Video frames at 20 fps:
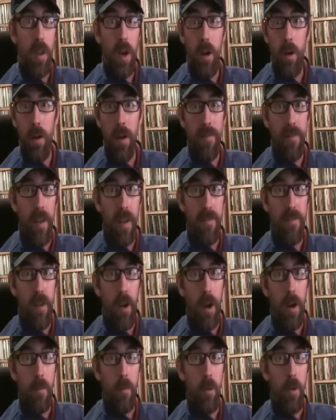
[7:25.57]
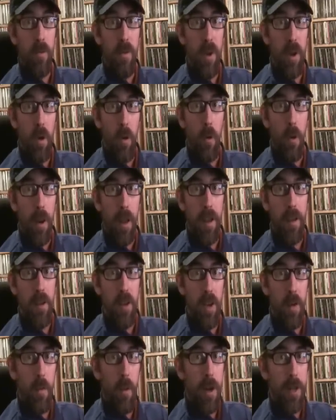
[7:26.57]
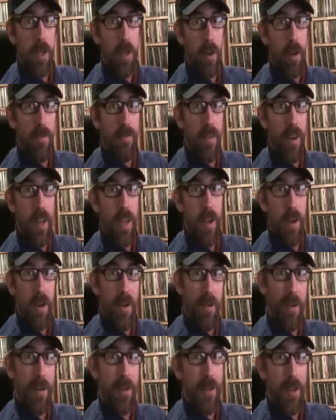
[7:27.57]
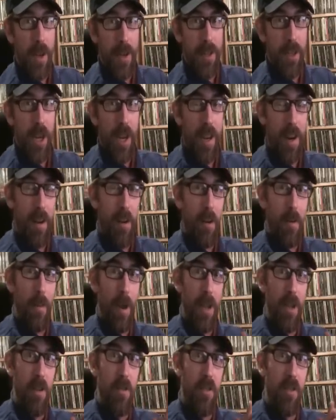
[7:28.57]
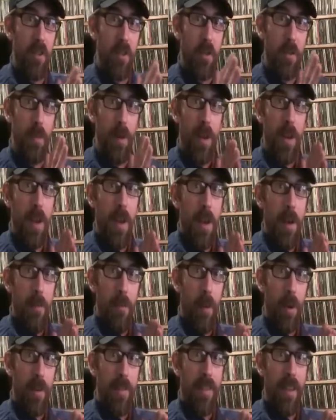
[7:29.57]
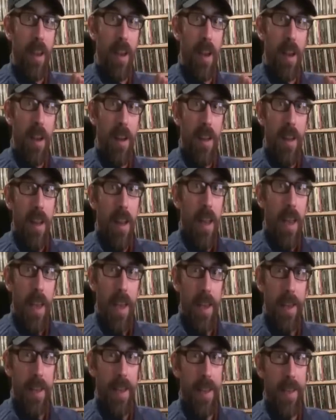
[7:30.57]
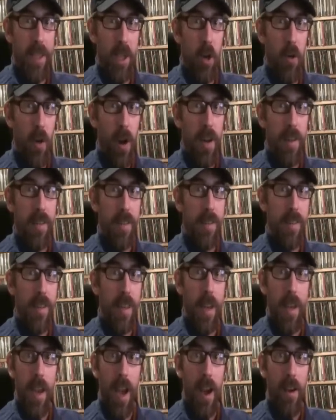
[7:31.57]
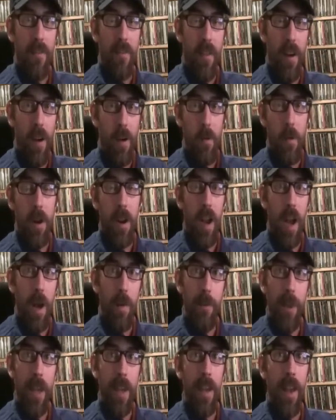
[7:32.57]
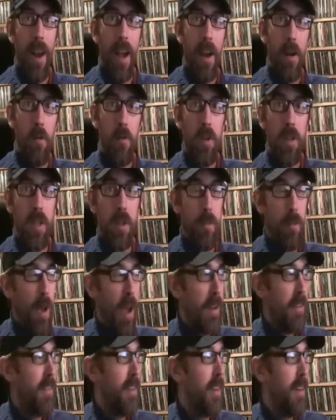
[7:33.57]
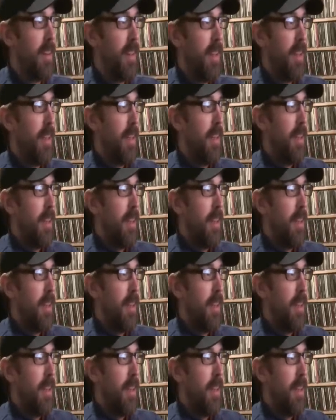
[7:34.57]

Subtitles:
you know, if not, we'll record it and you can watch it on video and check it out on my YouTube. But it's great to see how far we're coming and how respected